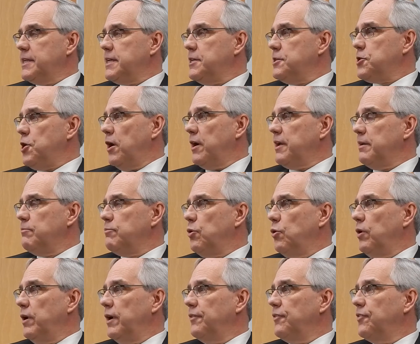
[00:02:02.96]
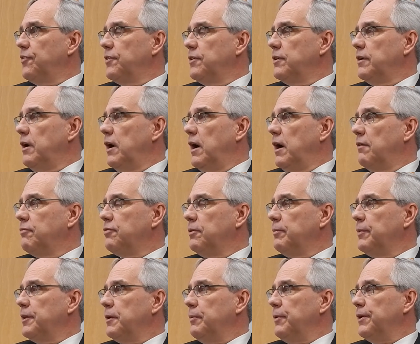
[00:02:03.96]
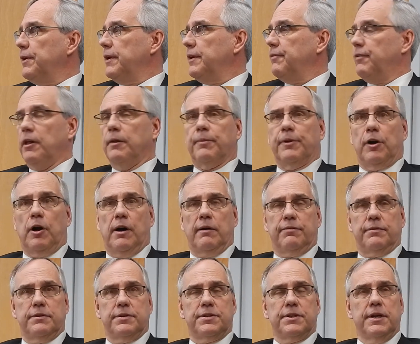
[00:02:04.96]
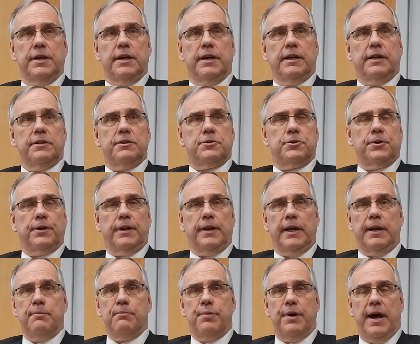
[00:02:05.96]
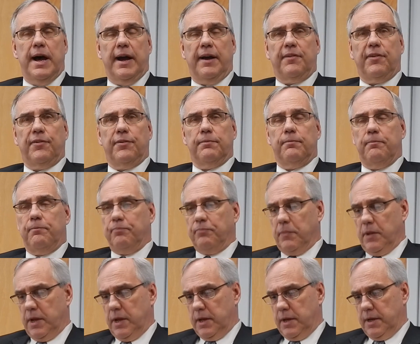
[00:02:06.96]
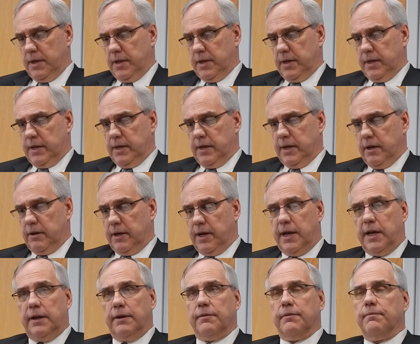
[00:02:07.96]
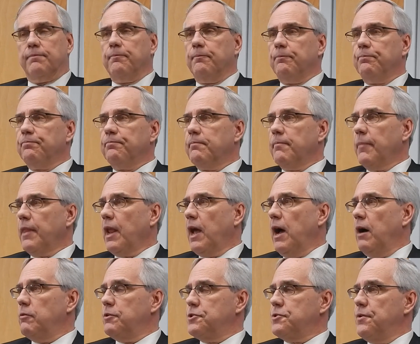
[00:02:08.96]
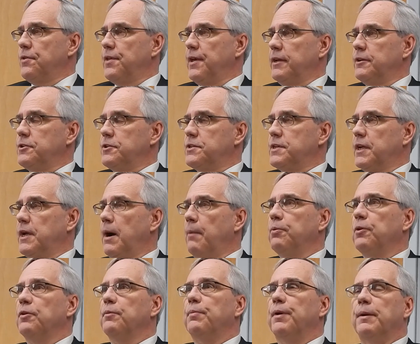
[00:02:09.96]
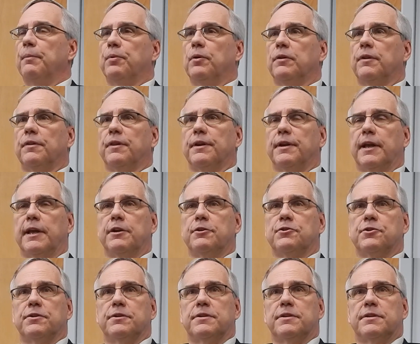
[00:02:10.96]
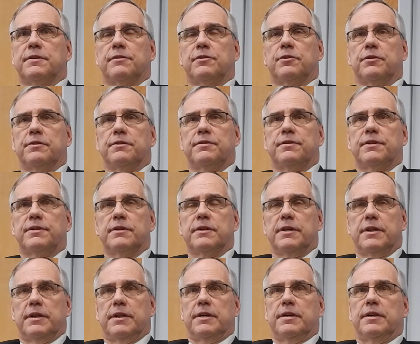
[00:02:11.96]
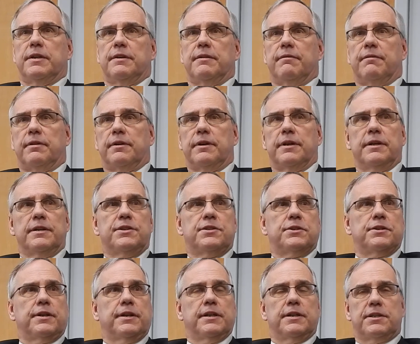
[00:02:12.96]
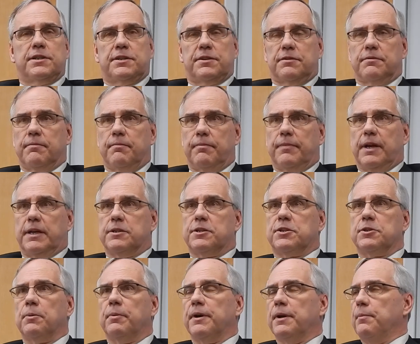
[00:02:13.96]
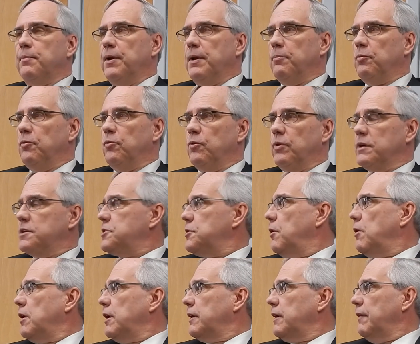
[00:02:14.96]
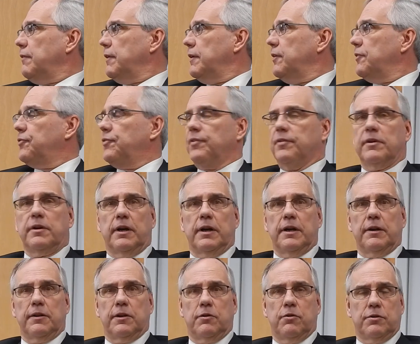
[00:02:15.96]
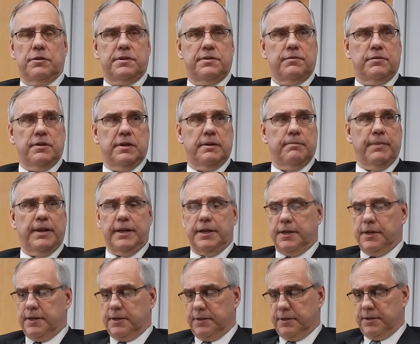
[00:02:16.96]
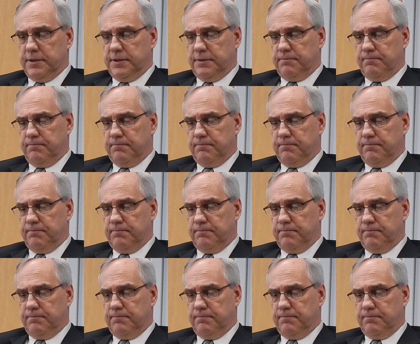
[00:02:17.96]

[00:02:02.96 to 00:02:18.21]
key talking points from the Community Development Office concerning impacts. Now again, I wish to thank just a couple of people, and the danger is, of course, very serious because so many people worked so hard on this in the course of that many years.